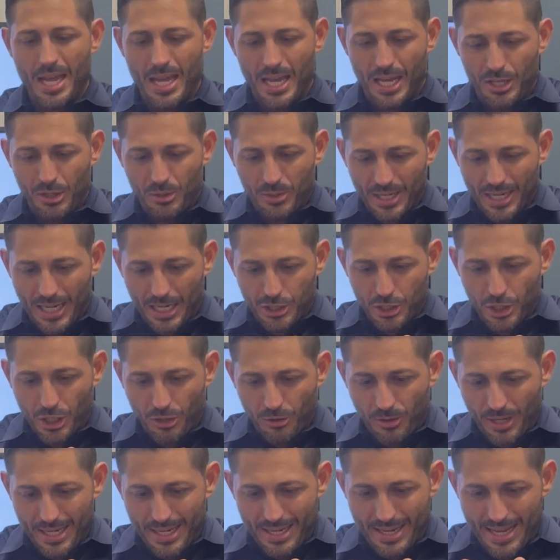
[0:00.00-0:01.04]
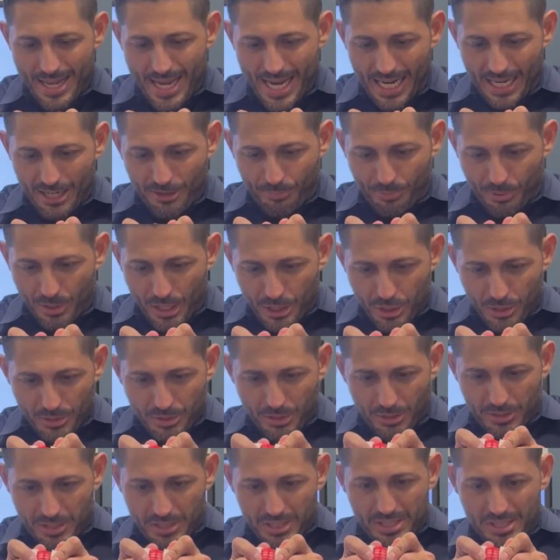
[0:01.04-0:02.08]
and you can actually create negative pressure and
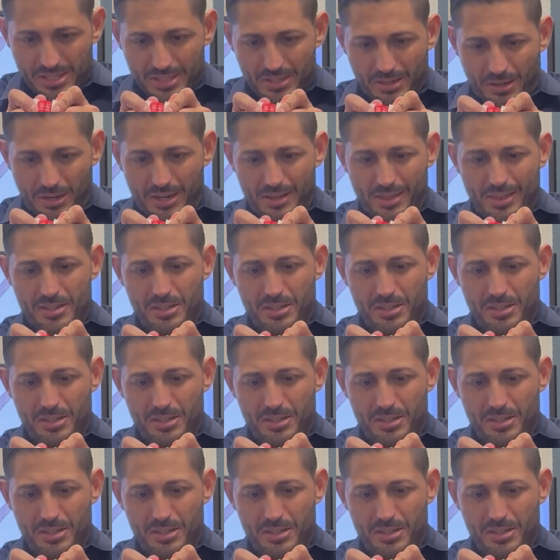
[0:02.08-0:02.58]
start to suck